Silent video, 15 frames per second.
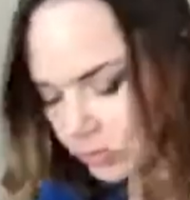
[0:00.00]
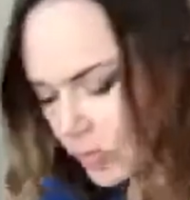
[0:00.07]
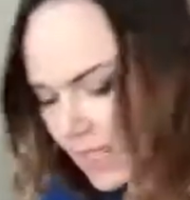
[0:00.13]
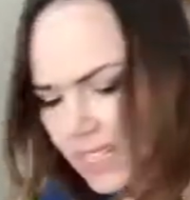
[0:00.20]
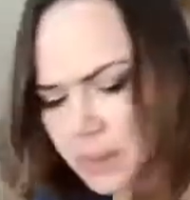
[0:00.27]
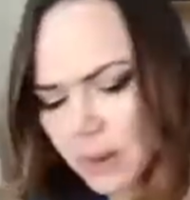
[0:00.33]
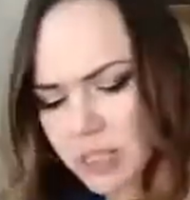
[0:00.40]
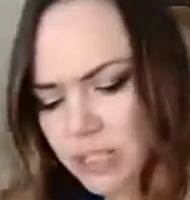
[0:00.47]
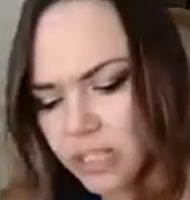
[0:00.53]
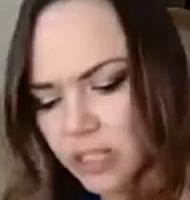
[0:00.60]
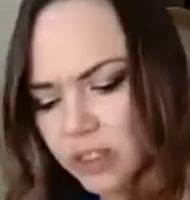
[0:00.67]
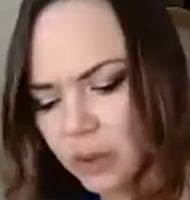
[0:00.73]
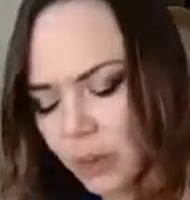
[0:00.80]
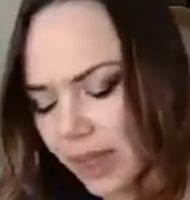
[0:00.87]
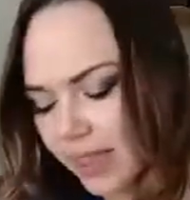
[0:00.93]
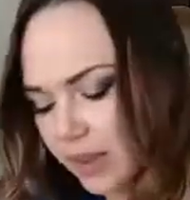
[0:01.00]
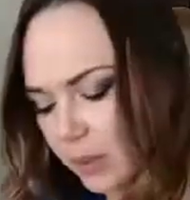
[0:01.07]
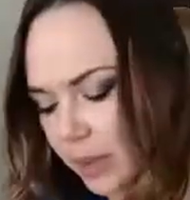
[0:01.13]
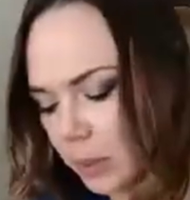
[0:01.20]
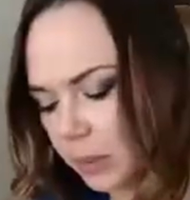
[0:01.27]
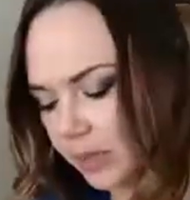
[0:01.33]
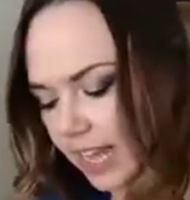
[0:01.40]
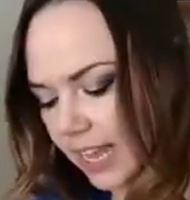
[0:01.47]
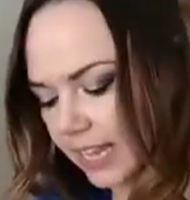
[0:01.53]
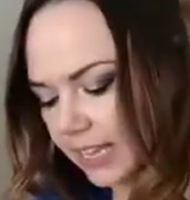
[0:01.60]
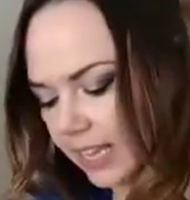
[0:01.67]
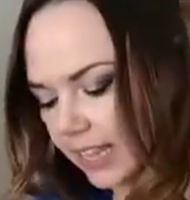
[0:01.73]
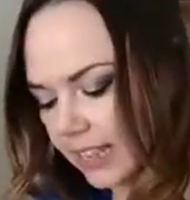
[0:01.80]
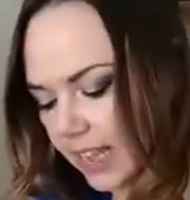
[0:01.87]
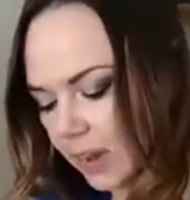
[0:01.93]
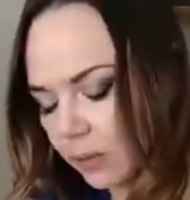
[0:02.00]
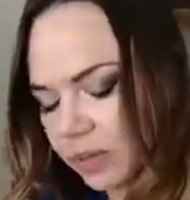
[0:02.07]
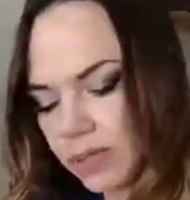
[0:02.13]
especially the way that we apply it like that with the